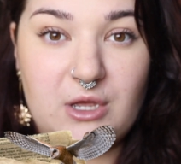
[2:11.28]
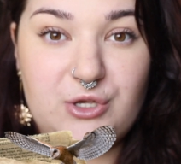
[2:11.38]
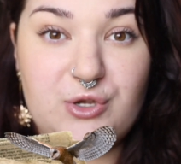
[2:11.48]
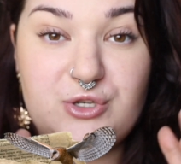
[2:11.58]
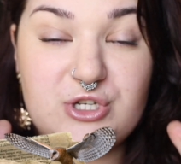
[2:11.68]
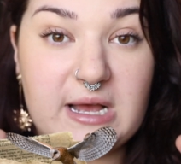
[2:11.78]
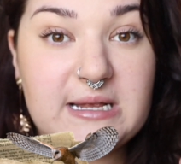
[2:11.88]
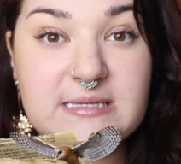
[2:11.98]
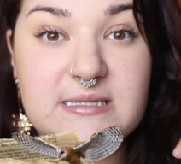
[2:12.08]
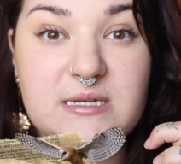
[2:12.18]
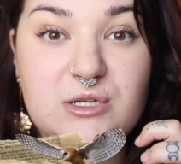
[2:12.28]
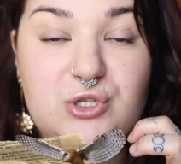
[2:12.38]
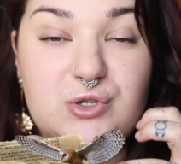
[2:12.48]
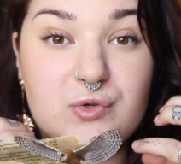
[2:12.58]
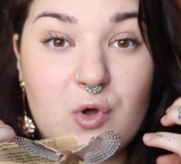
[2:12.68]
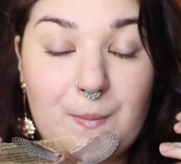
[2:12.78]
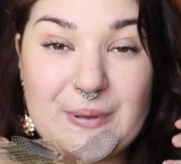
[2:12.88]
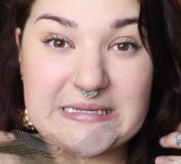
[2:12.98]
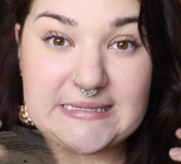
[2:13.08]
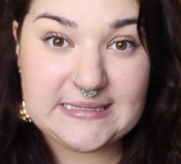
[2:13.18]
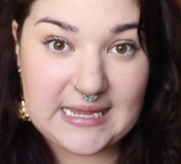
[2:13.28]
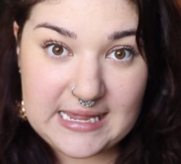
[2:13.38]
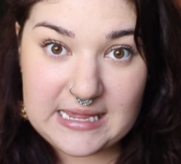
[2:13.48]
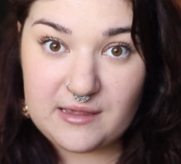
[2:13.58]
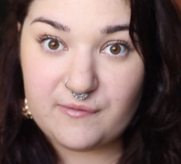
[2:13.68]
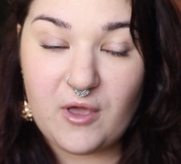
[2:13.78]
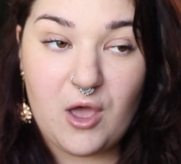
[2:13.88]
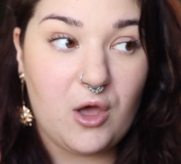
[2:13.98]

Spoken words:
you just do not perceive